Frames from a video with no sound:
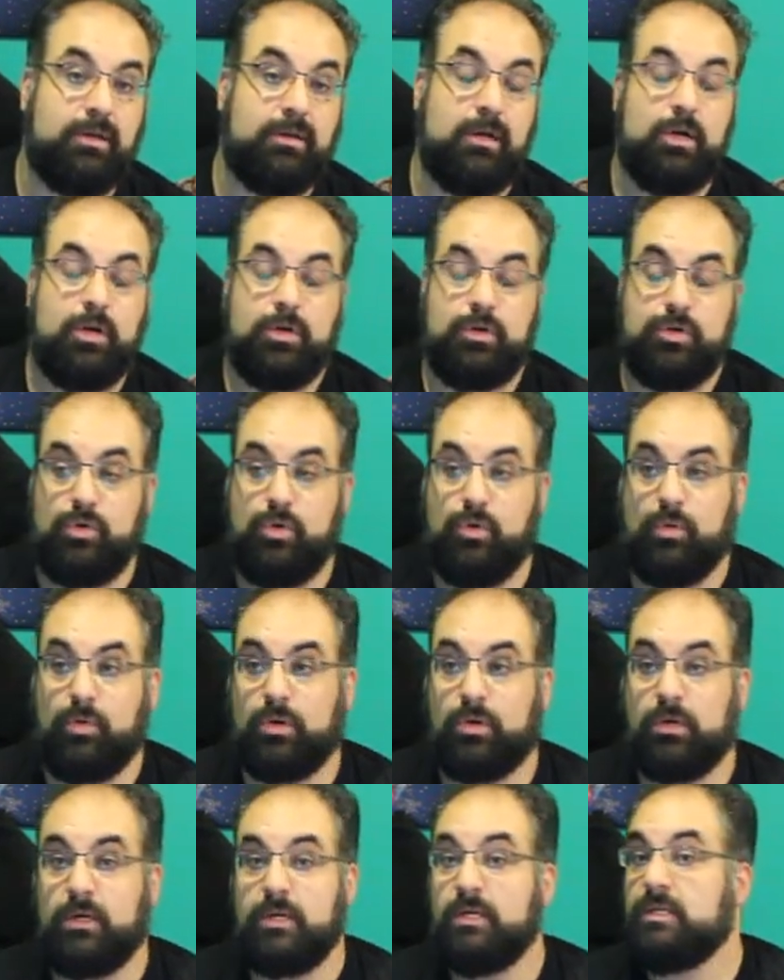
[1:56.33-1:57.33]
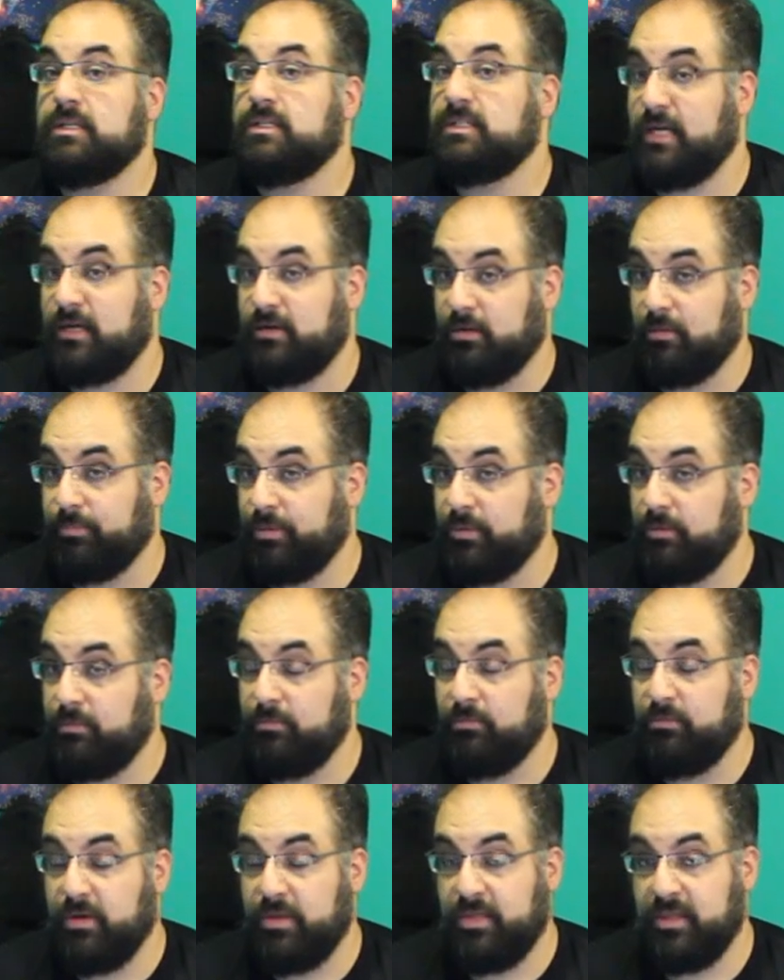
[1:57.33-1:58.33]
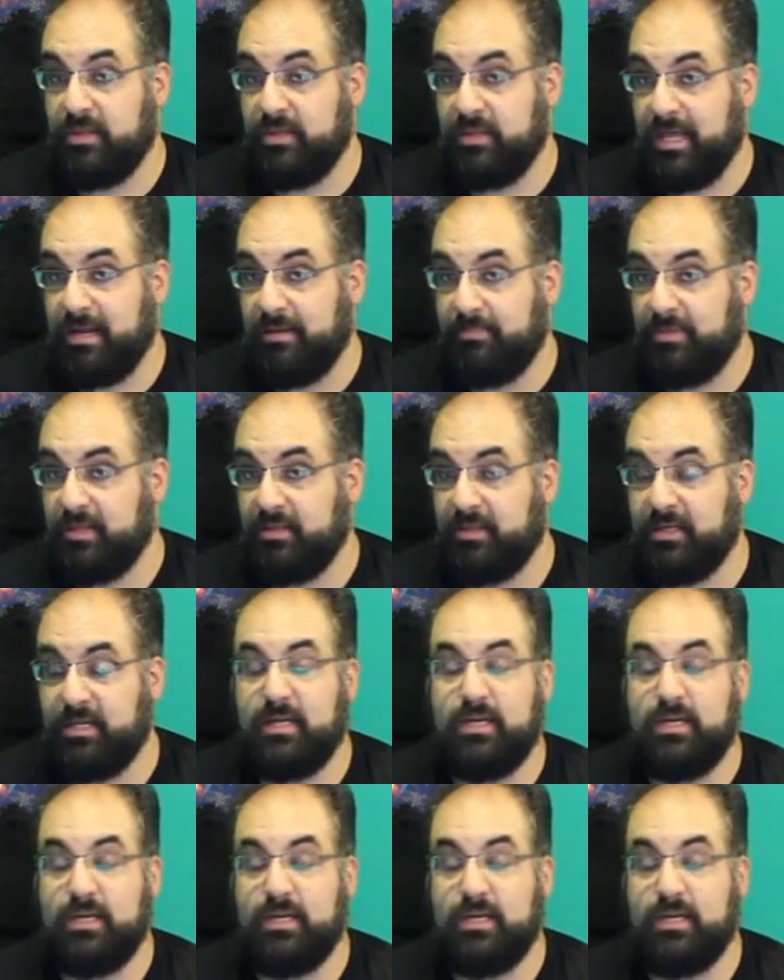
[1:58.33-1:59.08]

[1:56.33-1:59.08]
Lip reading: nor terrible within that ability.